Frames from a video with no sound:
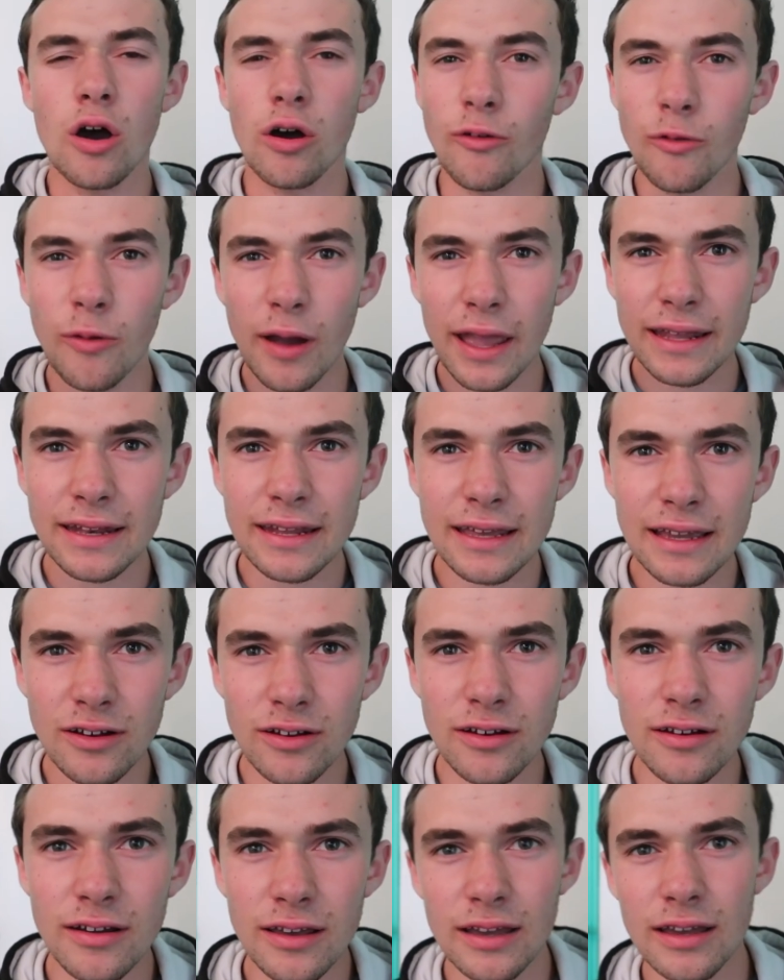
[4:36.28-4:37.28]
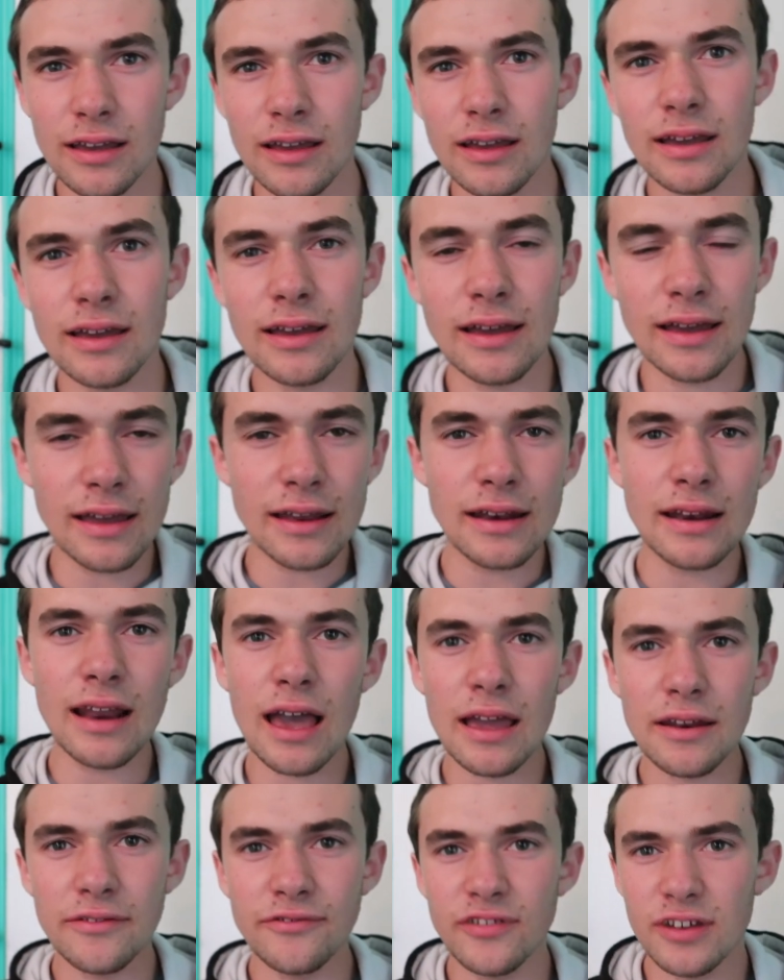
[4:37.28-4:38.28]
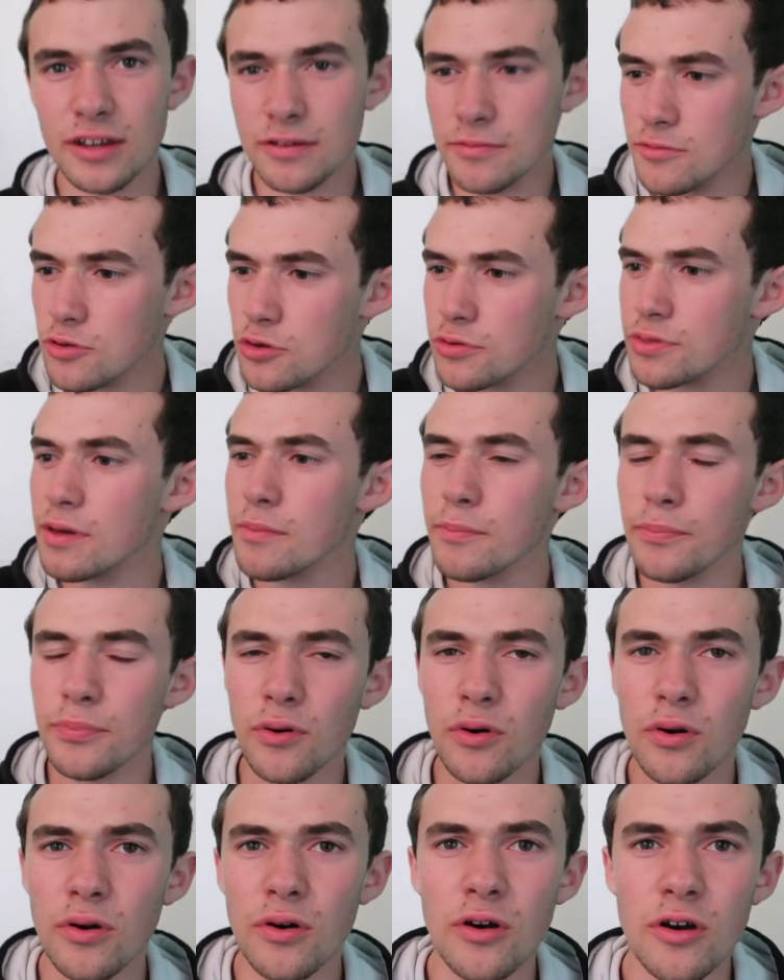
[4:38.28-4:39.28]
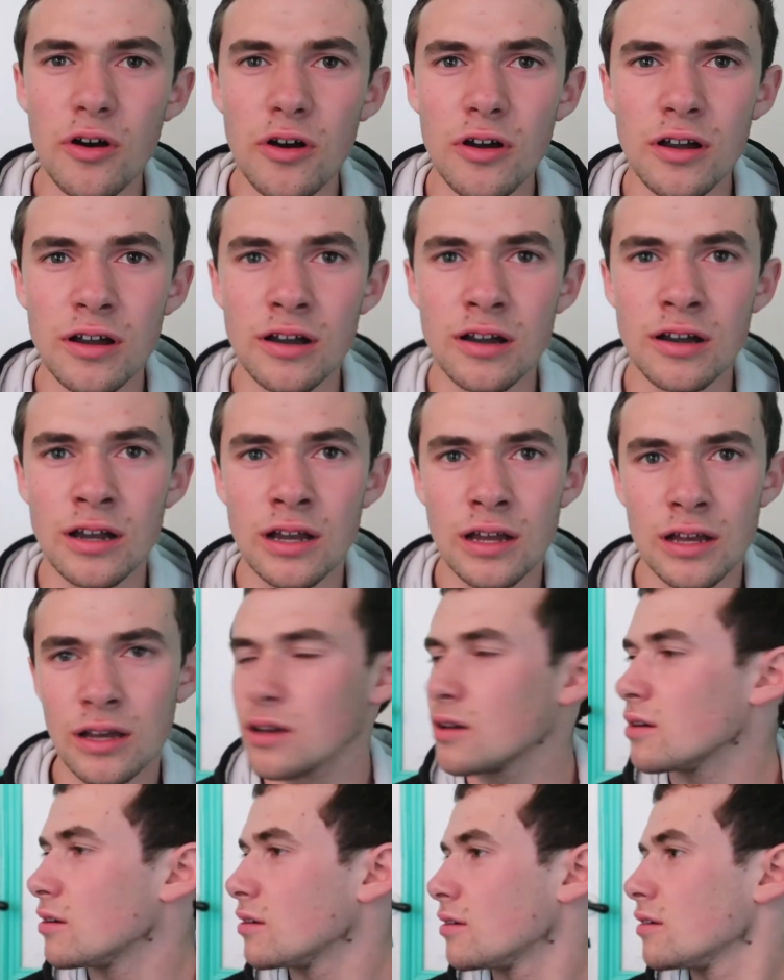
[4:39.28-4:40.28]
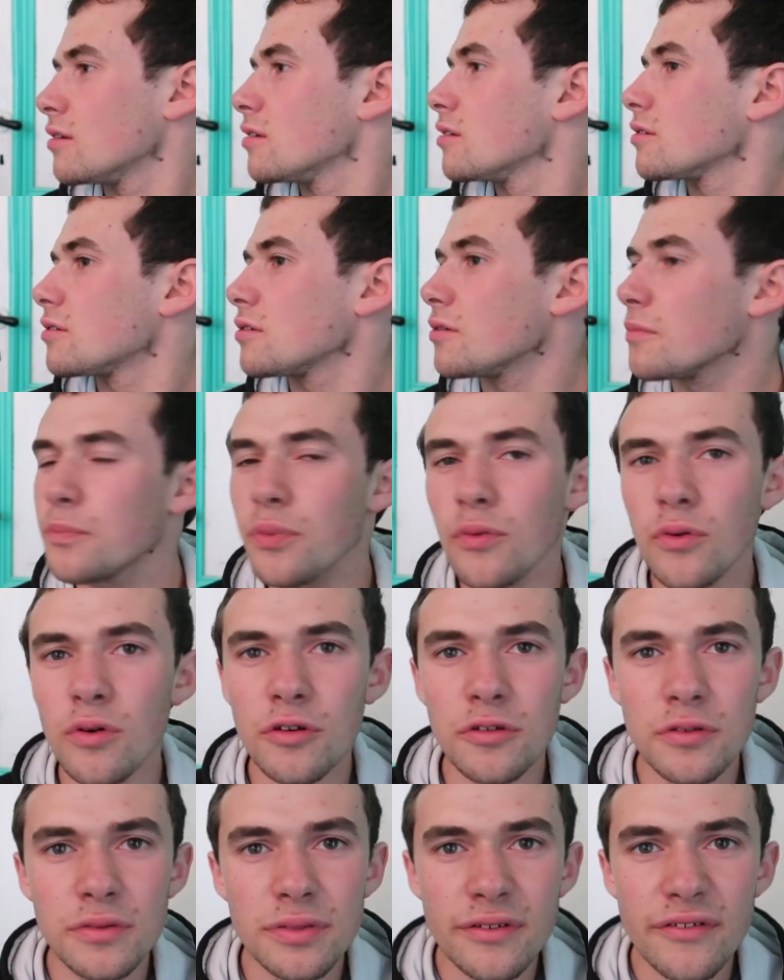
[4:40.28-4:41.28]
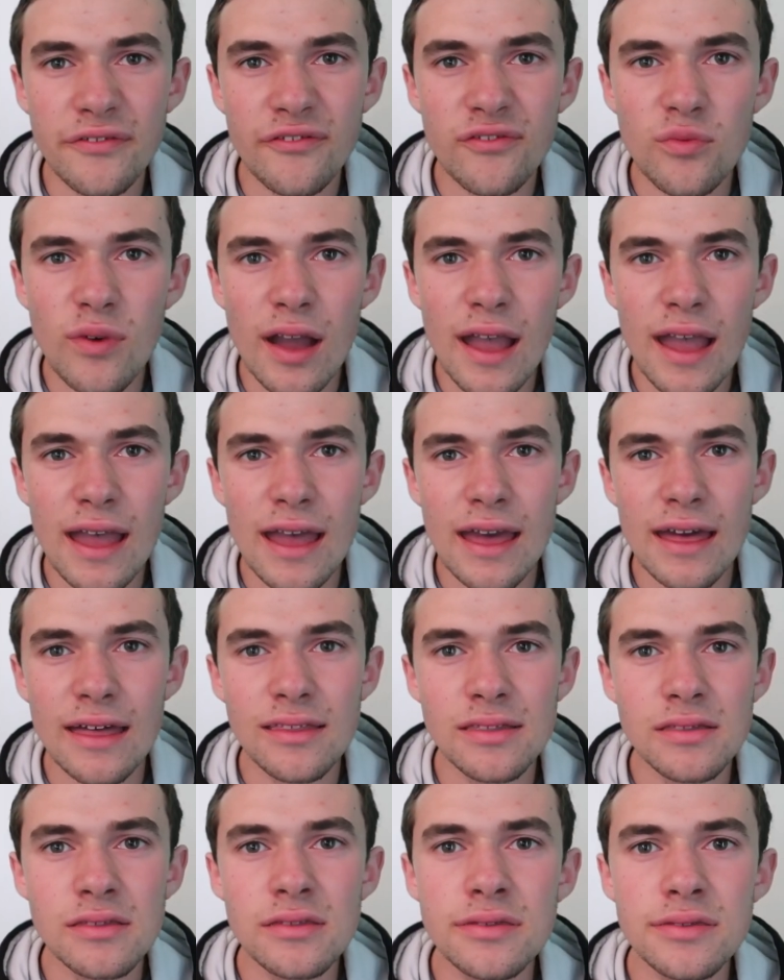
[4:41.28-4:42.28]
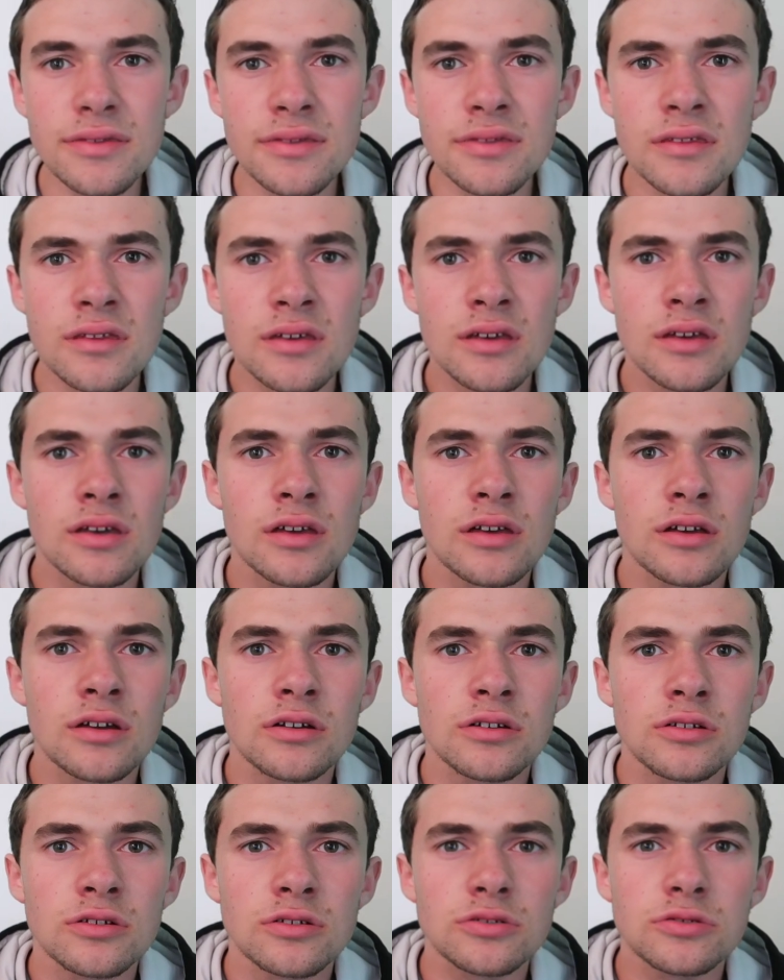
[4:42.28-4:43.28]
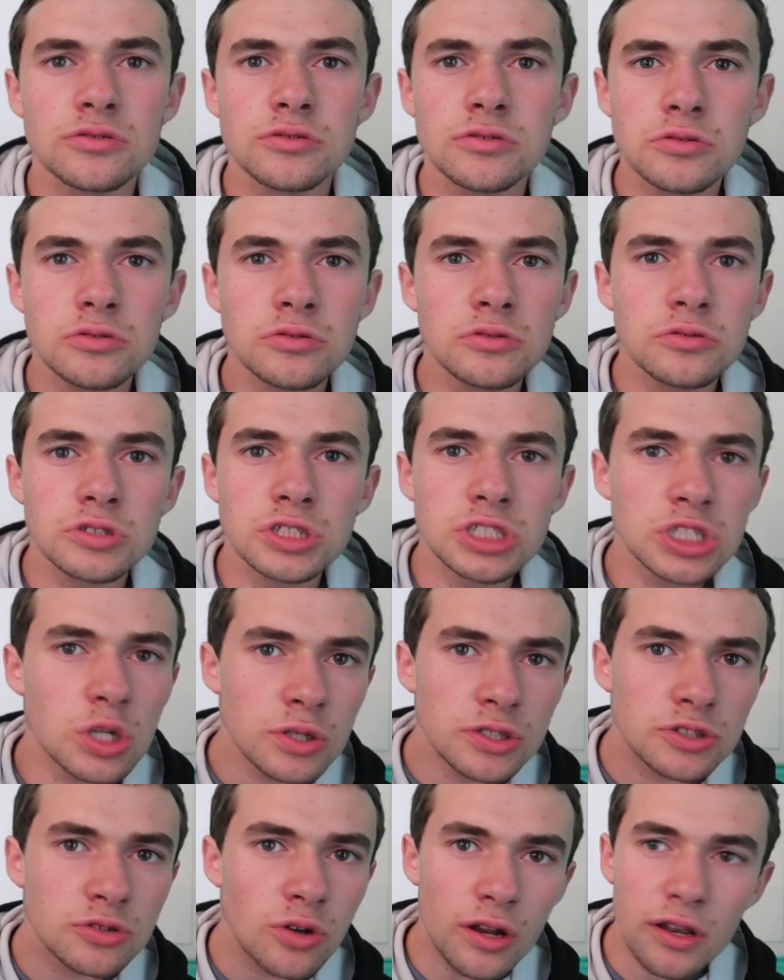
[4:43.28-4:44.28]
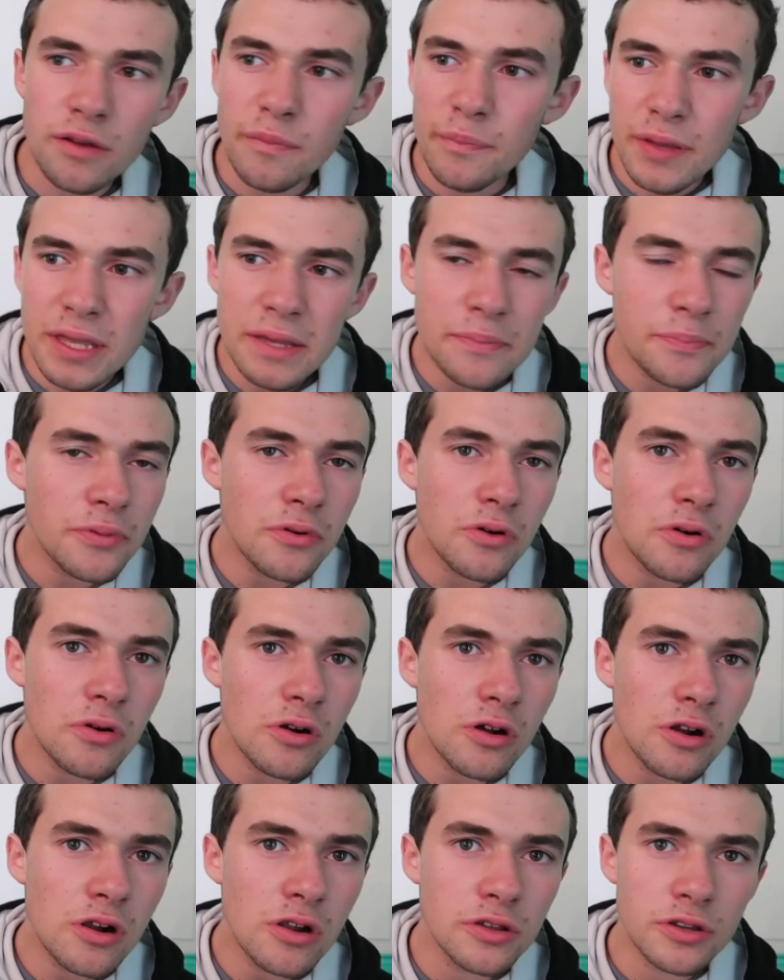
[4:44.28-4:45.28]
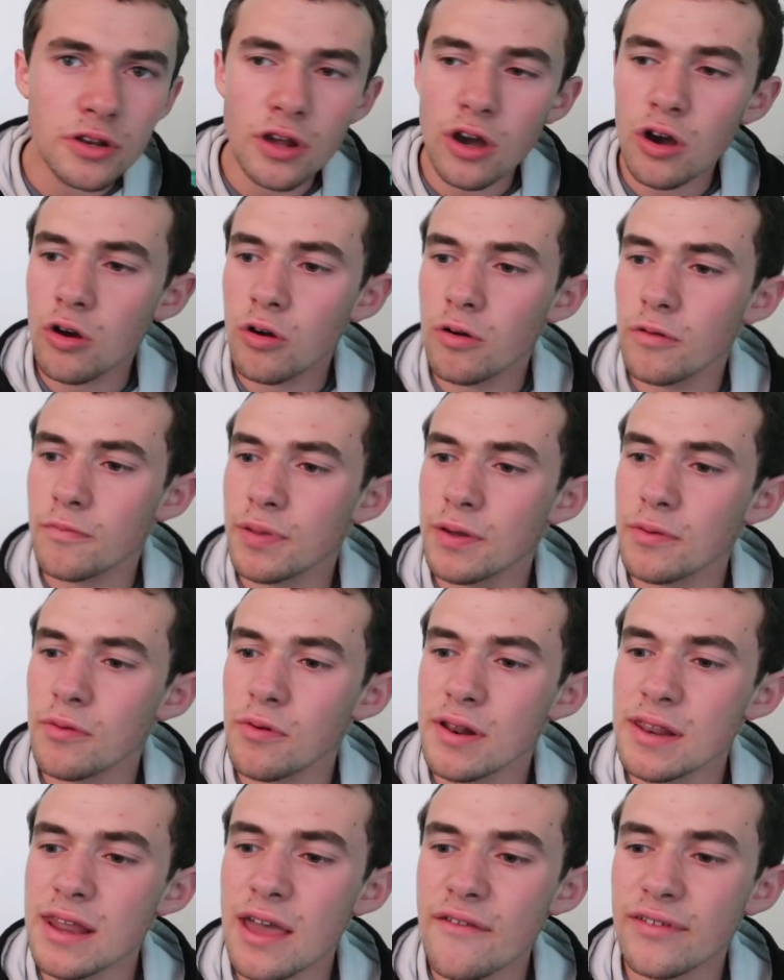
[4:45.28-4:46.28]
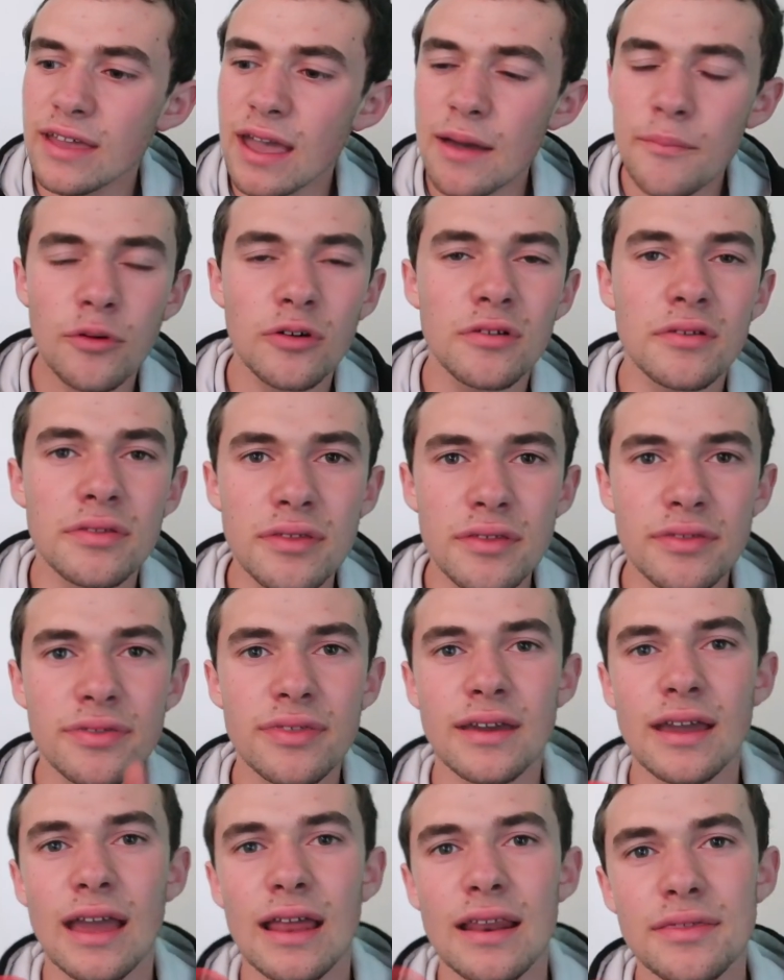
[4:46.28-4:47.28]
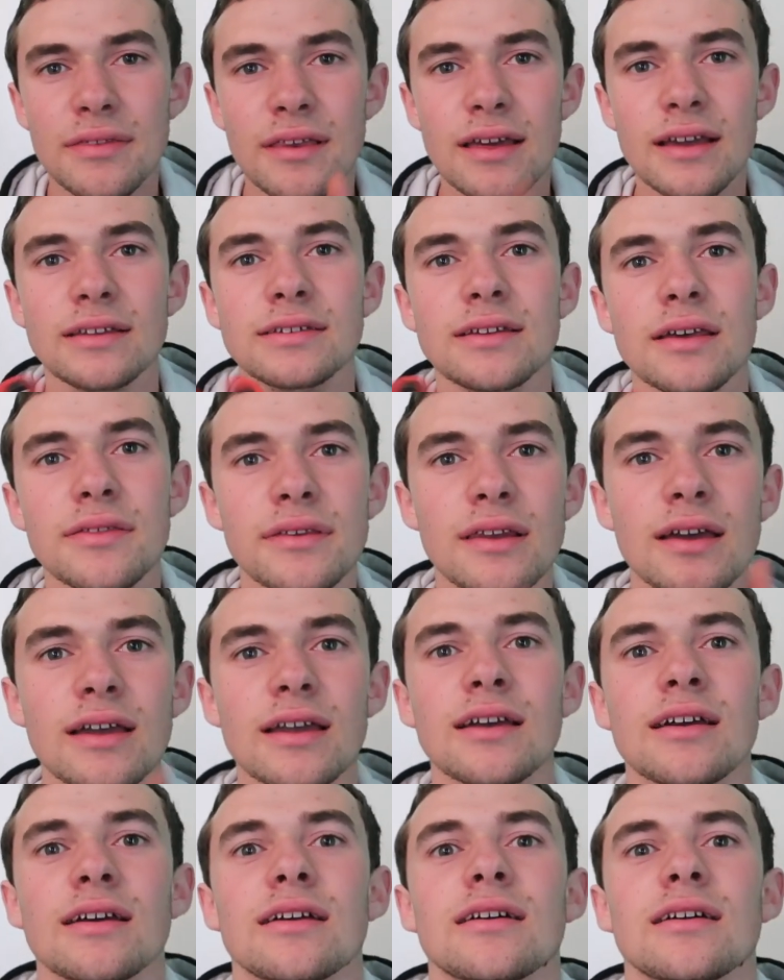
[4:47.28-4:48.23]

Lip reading: waiting in line for an amusement park, you're bored with your friends, you show it to other people, you know, people will never get bored with this thing, and it's like, just like,